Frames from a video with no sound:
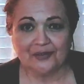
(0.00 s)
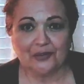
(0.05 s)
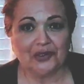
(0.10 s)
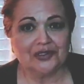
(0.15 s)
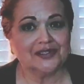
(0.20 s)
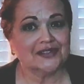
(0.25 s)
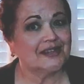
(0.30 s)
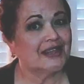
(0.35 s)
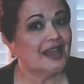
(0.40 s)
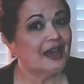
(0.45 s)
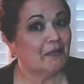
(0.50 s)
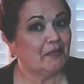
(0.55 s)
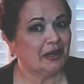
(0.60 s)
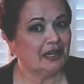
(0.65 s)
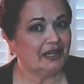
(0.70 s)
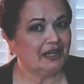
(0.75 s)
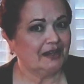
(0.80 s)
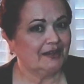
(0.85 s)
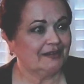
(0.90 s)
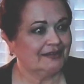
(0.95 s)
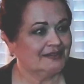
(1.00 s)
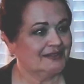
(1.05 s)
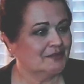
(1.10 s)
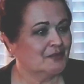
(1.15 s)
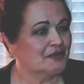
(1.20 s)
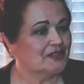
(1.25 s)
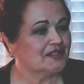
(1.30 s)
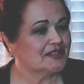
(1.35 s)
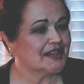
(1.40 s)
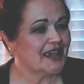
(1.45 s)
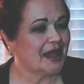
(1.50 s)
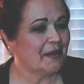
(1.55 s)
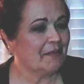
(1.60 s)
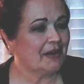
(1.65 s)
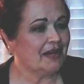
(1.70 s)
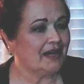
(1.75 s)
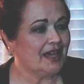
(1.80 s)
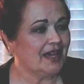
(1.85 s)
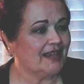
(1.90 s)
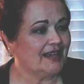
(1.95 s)
We'll see how many, we'll see how
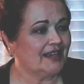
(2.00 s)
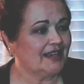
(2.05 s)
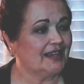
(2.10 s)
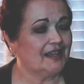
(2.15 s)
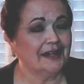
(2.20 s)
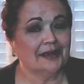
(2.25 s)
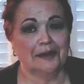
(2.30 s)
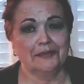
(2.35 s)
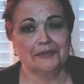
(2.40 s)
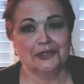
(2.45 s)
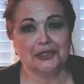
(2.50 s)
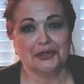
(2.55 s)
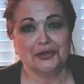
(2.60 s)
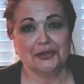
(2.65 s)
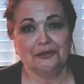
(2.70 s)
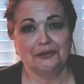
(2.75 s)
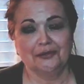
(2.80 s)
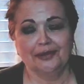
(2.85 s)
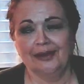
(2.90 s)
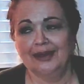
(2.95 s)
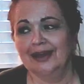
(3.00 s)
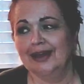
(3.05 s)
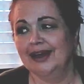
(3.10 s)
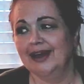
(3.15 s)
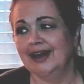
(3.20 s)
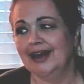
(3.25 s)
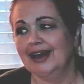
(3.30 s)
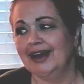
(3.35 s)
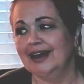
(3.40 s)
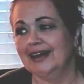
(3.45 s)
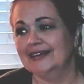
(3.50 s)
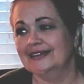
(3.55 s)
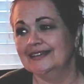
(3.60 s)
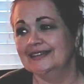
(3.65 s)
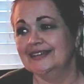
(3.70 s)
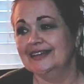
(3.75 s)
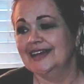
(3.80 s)
many I can get up to. Uh,